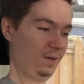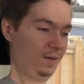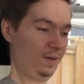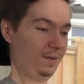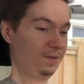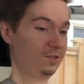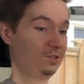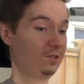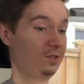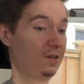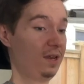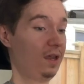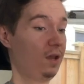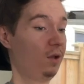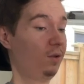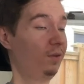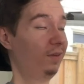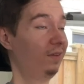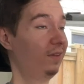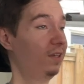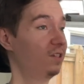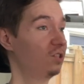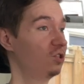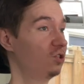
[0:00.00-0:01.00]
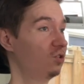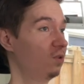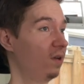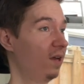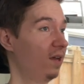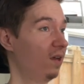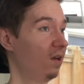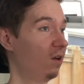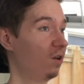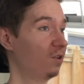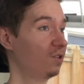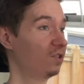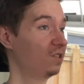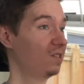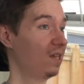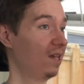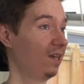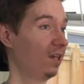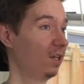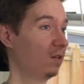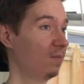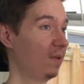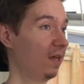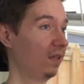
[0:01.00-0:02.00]
So now let's try our
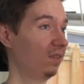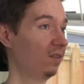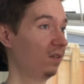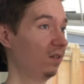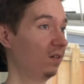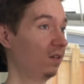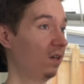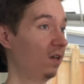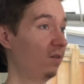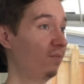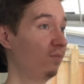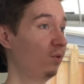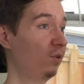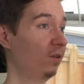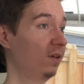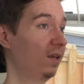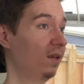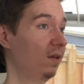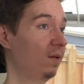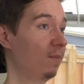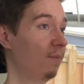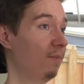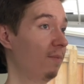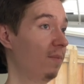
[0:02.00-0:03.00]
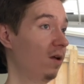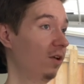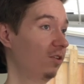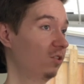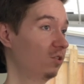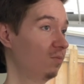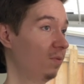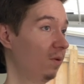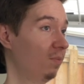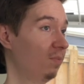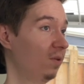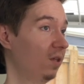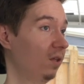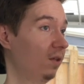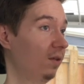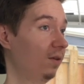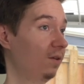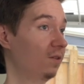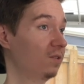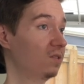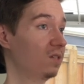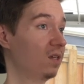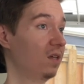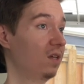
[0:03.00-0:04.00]
second method of putting multiple
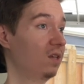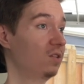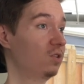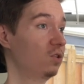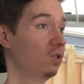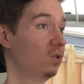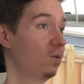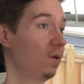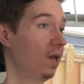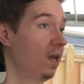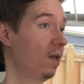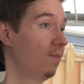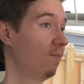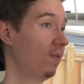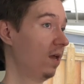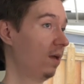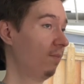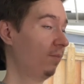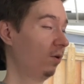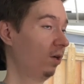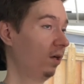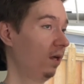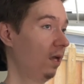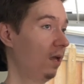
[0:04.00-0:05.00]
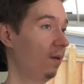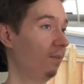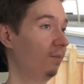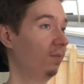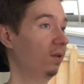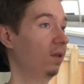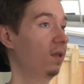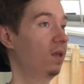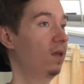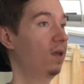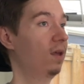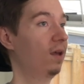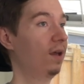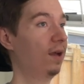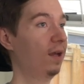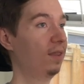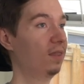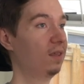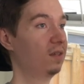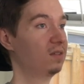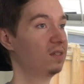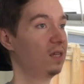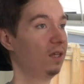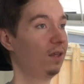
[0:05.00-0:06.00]
pills into a paper cup and
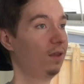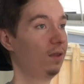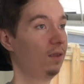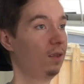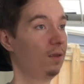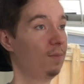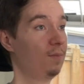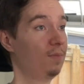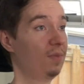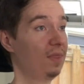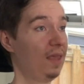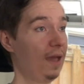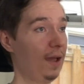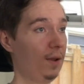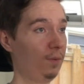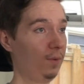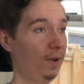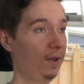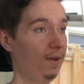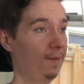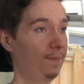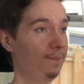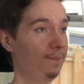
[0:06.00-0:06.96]
then taking them that way.